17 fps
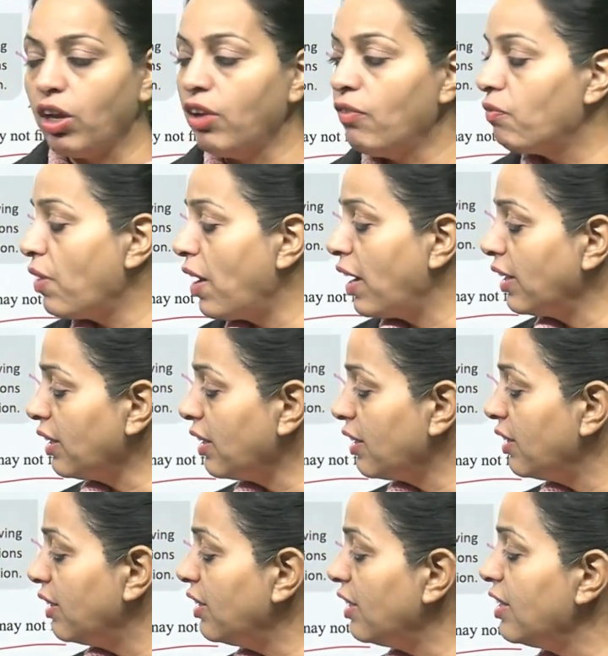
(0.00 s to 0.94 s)
Okay, one
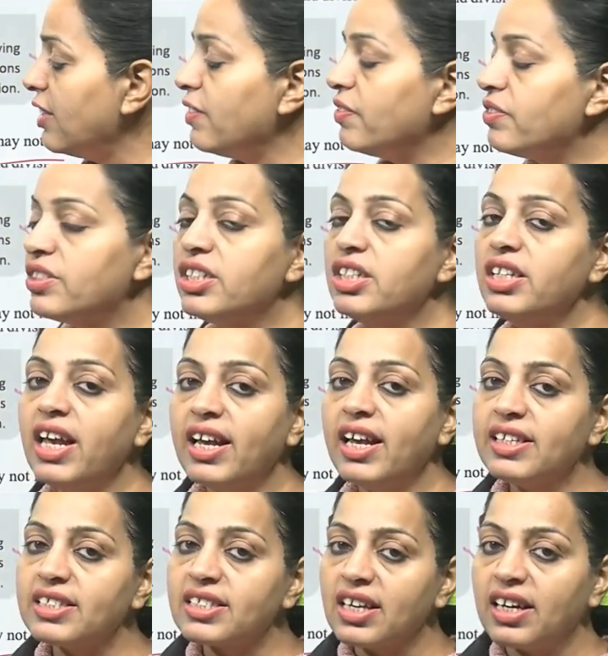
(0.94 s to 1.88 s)
girl, she
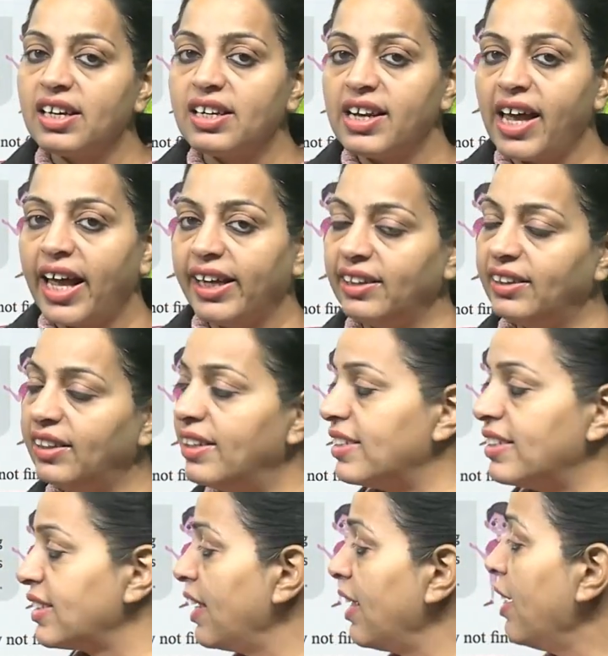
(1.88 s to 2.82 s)
has done like
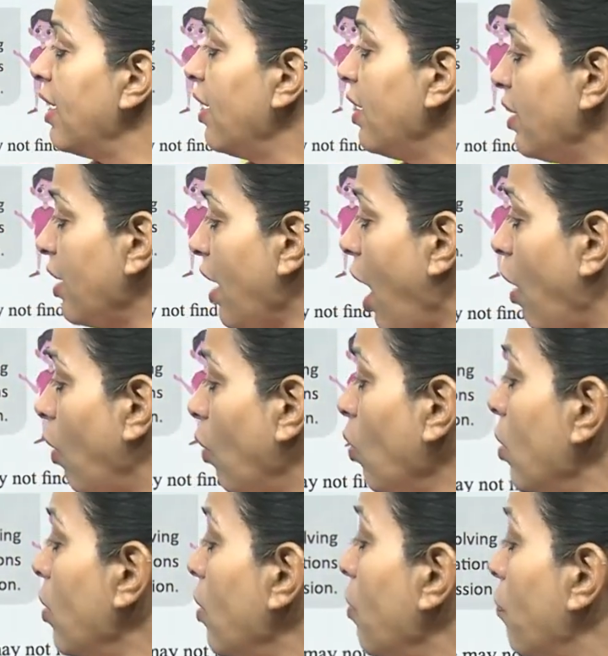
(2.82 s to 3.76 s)
this.
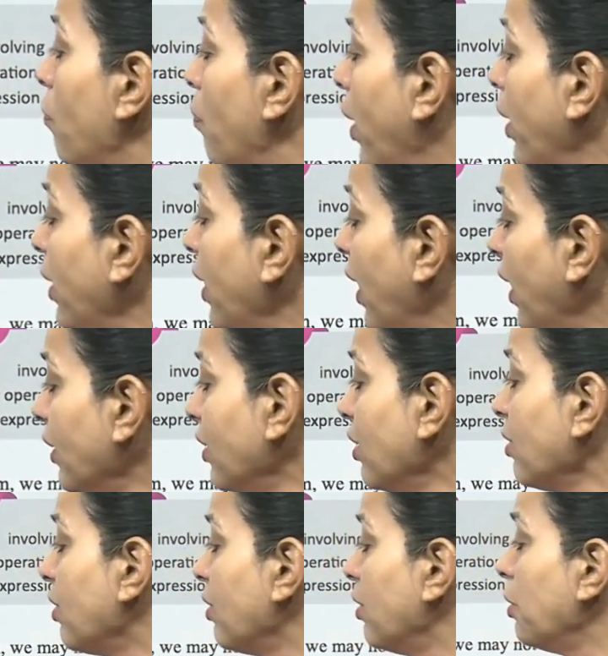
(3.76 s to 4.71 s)
Now one
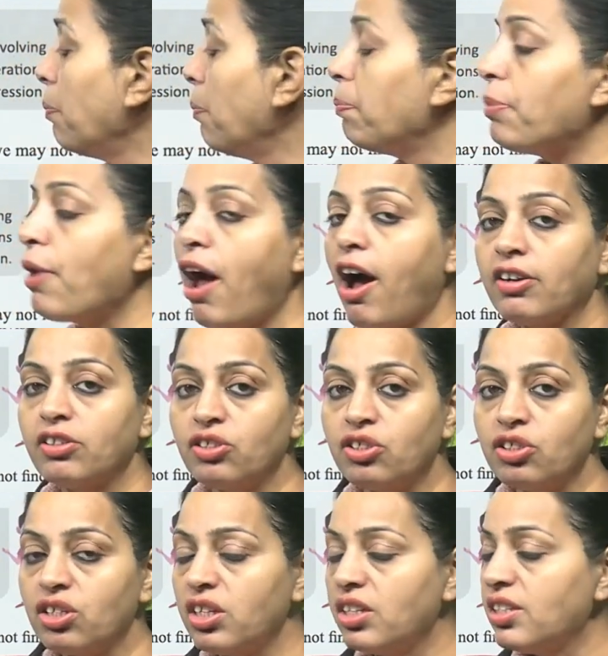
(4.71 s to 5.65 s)
other girl,
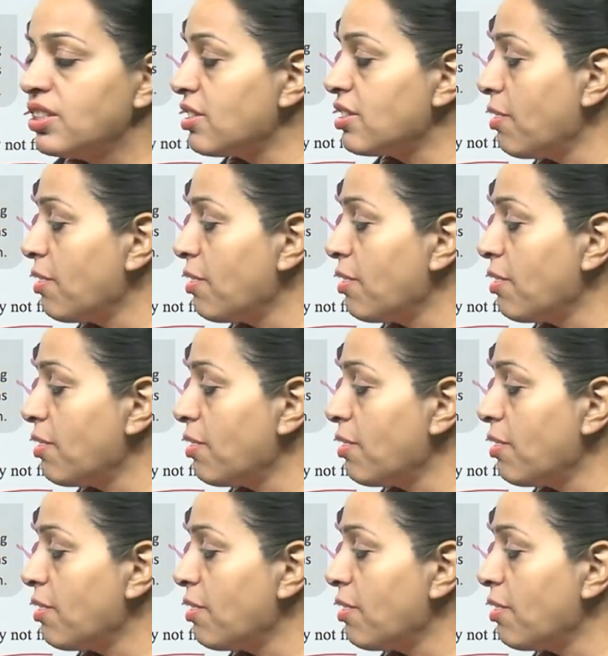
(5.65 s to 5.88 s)
Pranchi,